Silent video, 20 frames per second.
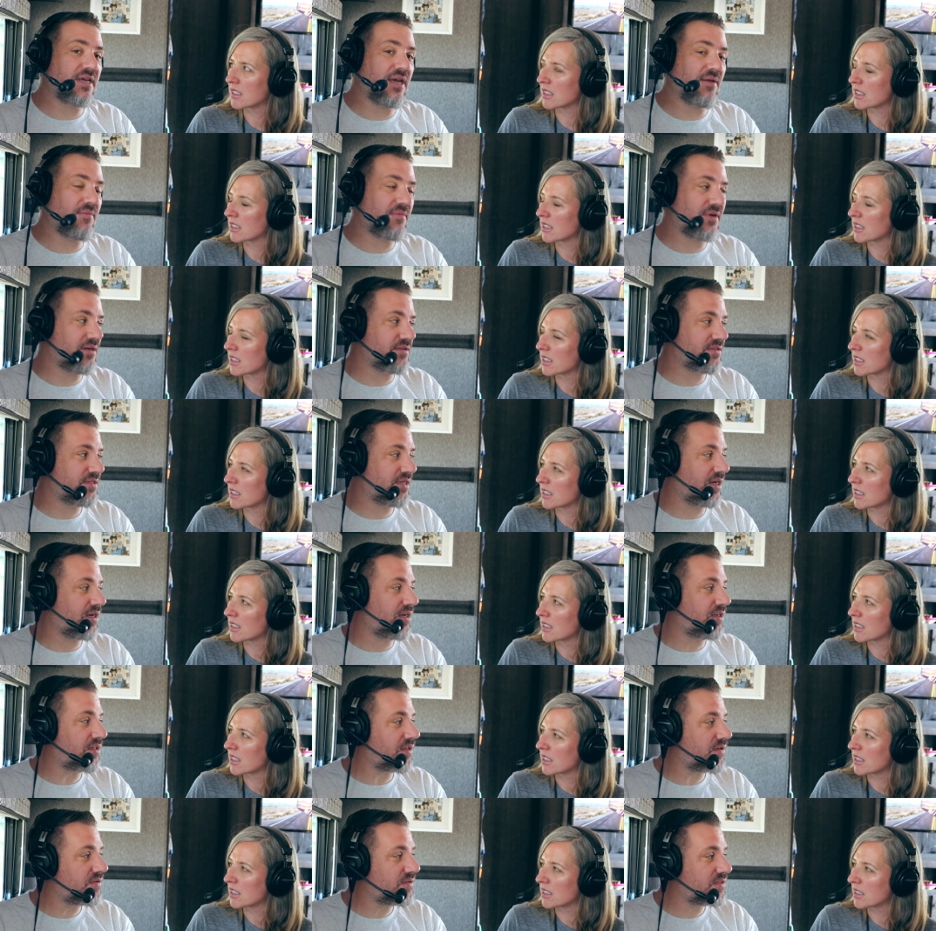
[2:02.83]
Speaker 1: of the campgrounds that had
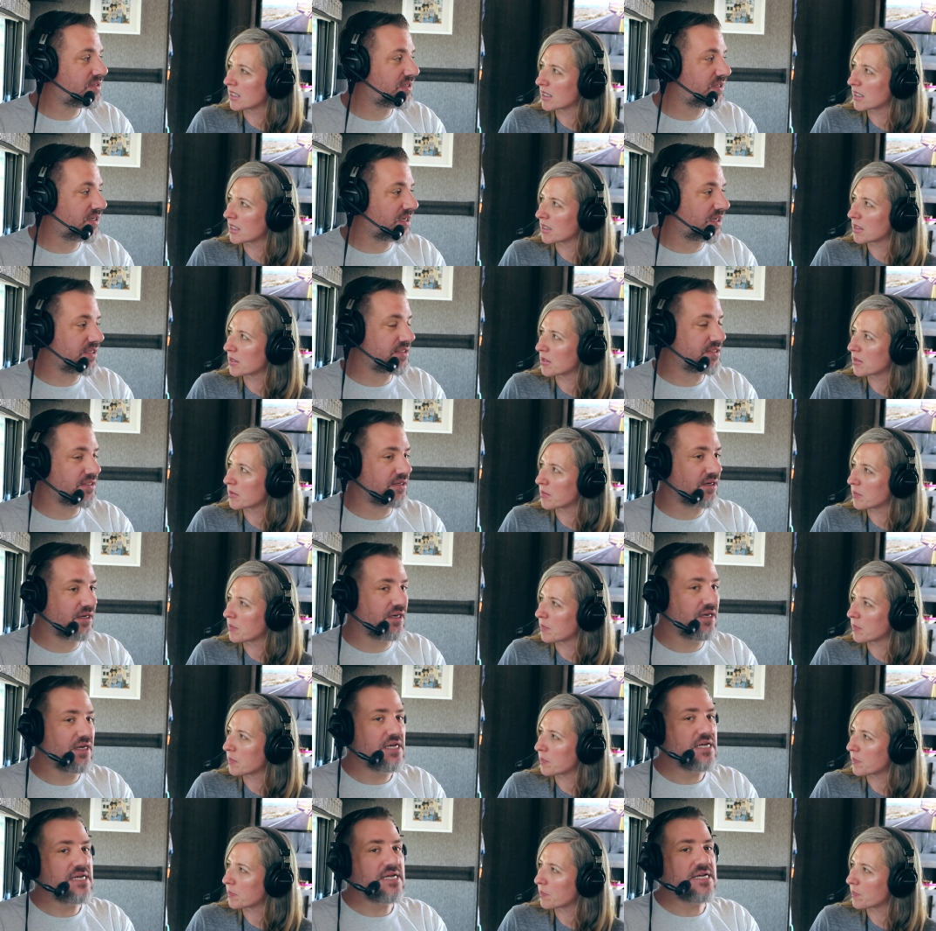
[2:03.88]
closed in Custer.
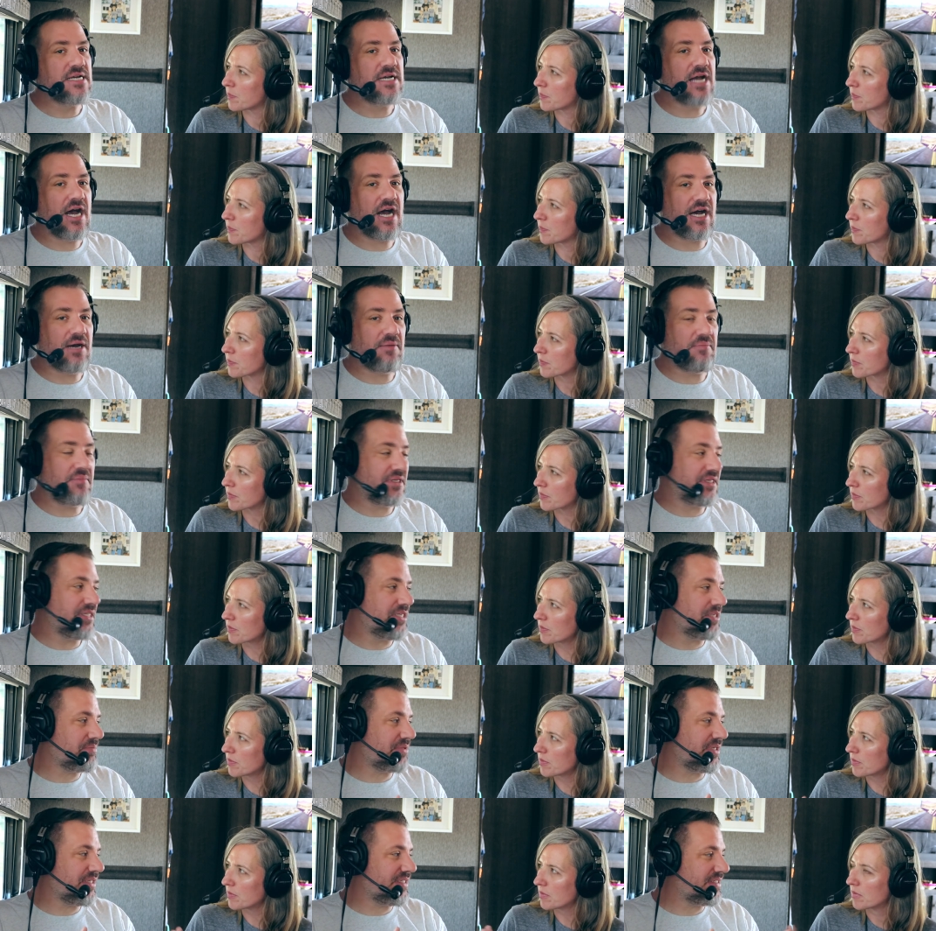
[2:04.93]
Uh, but
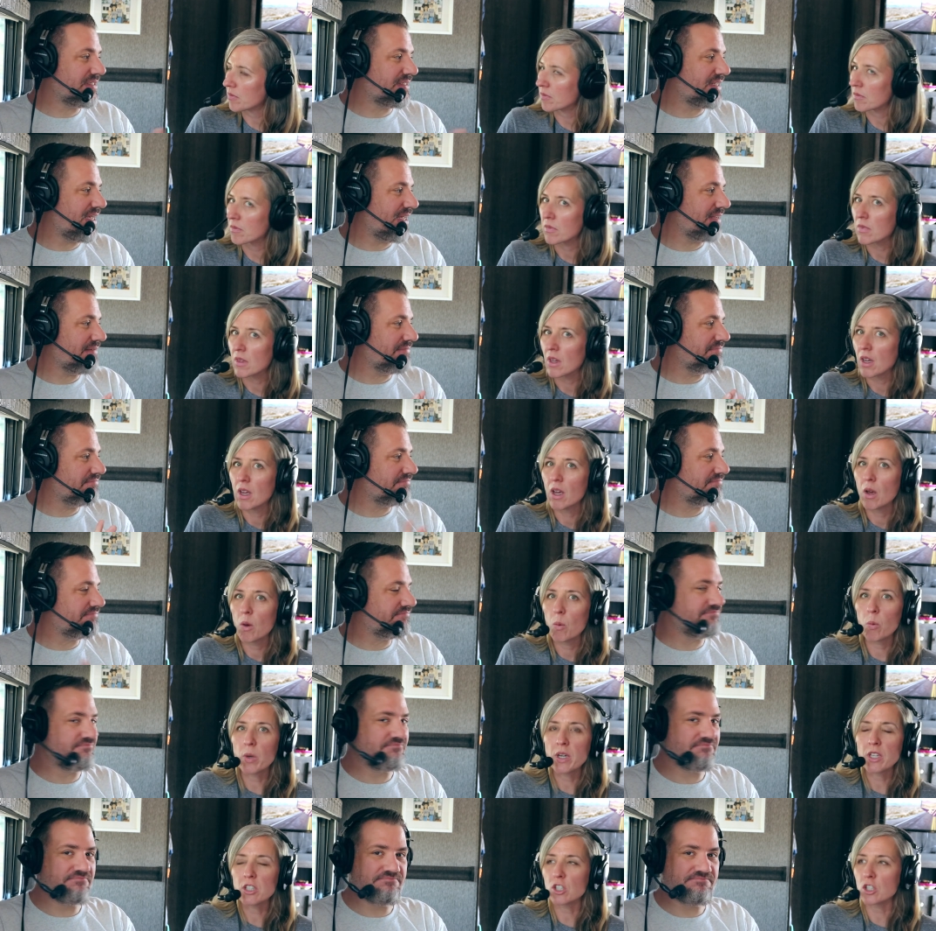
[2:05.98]
this place is dead
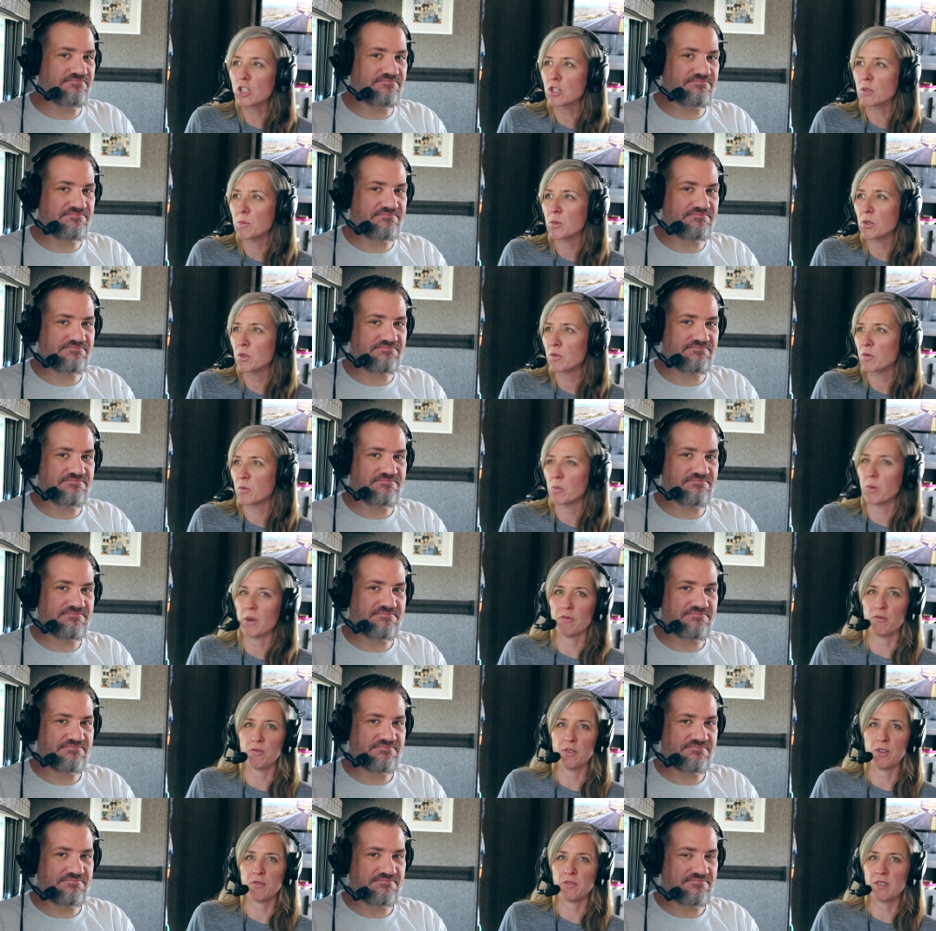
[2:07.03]
Speaker 2: we just moved
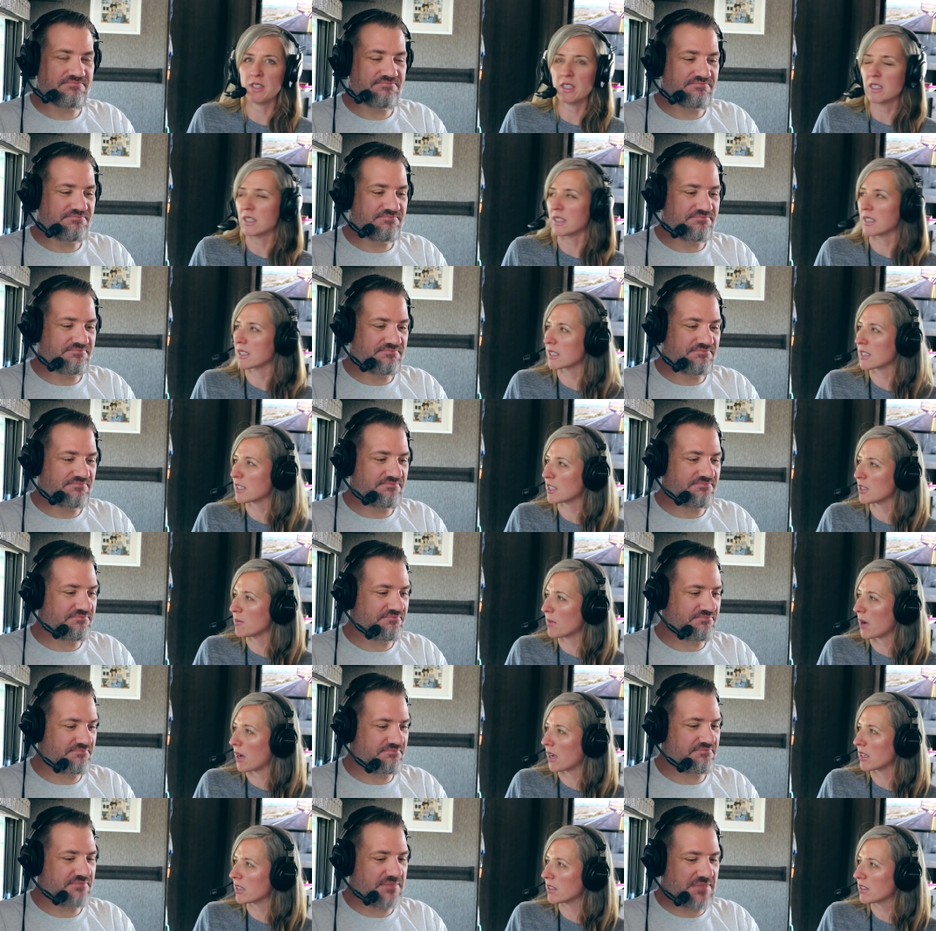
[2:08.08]
what 50 60
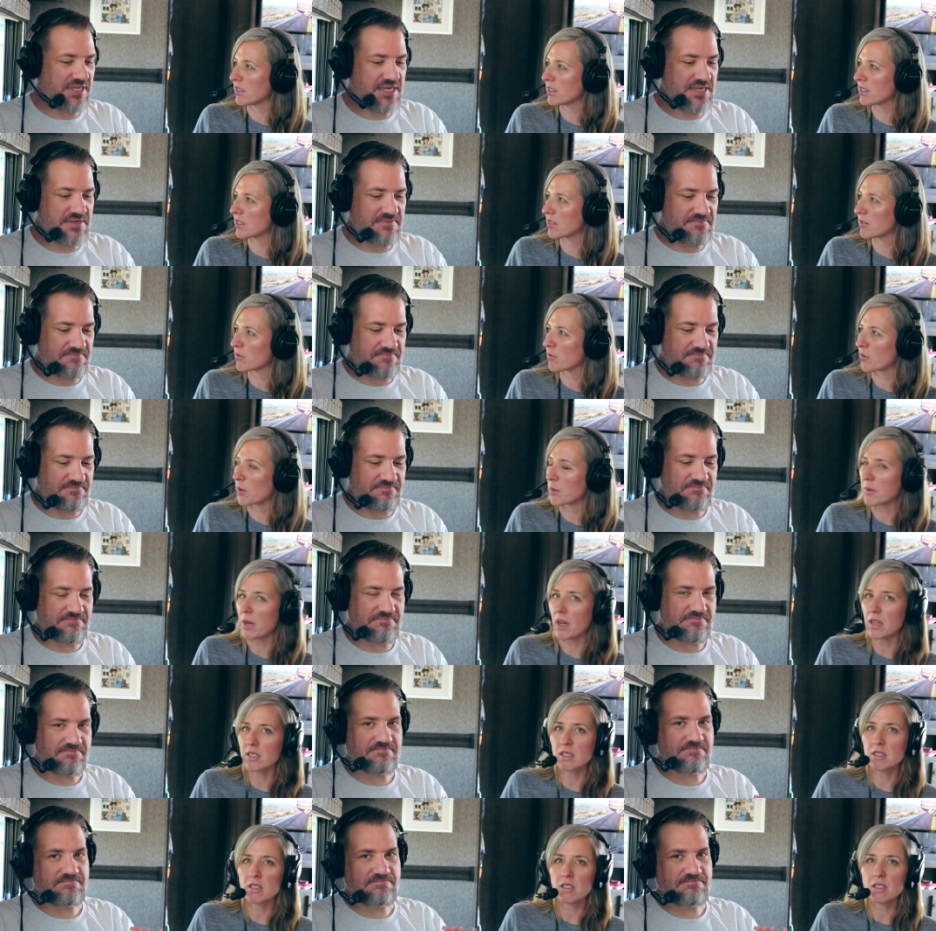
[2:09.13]
miles yeah. from
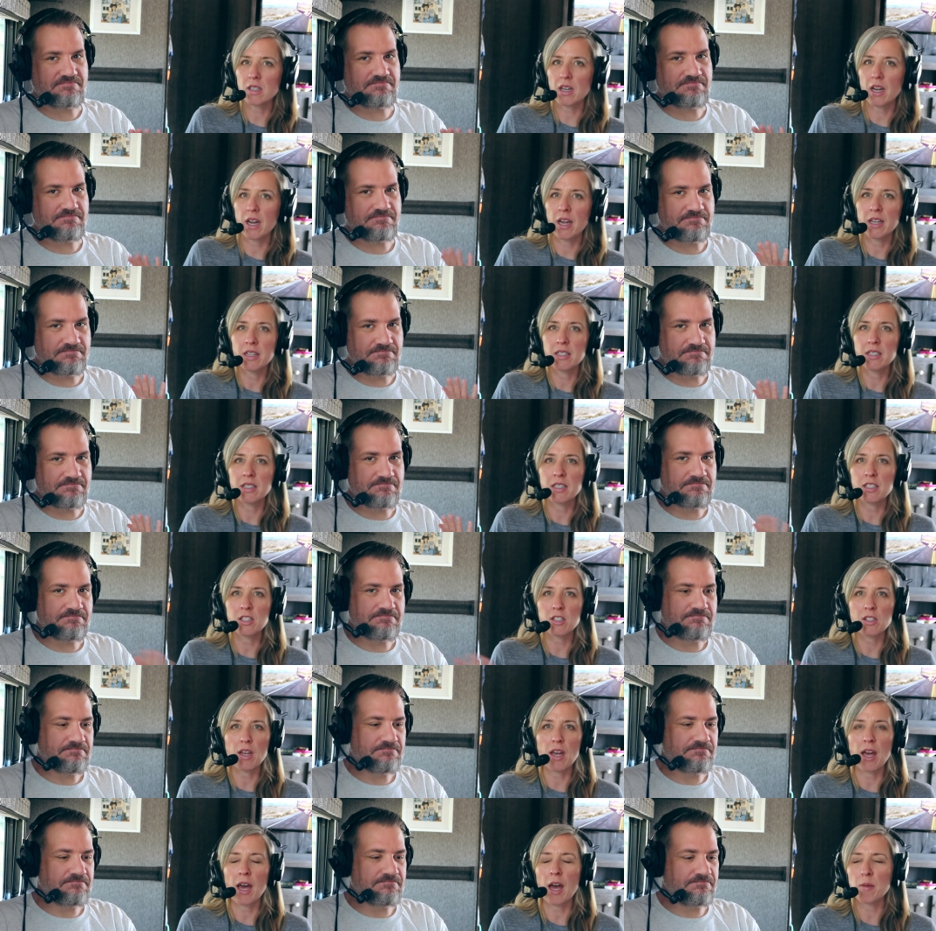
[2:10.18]
custer and
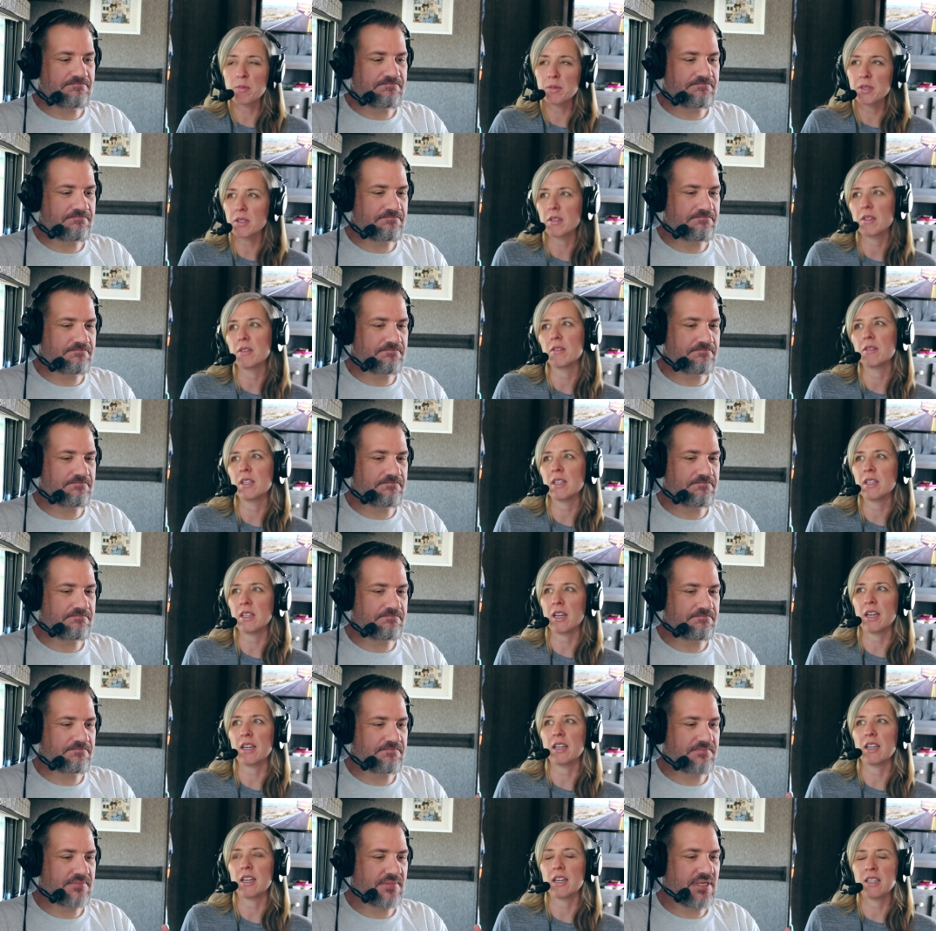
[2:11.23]
it's absolutely
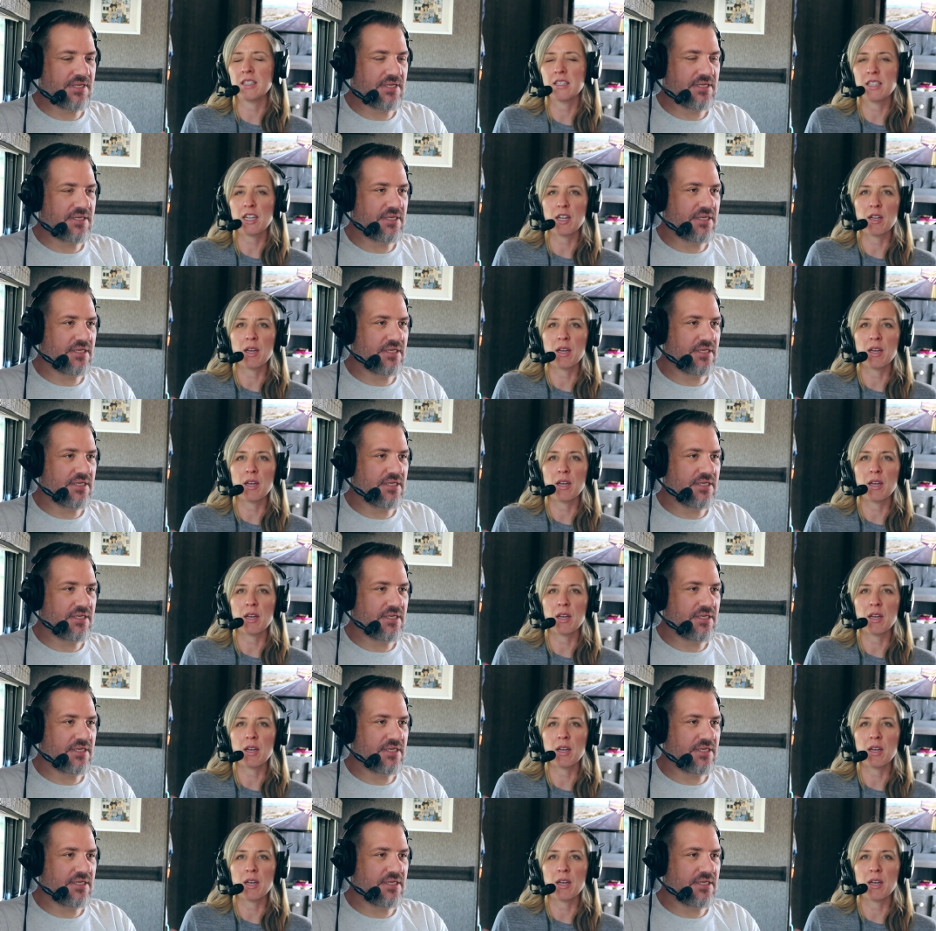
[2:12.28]
night and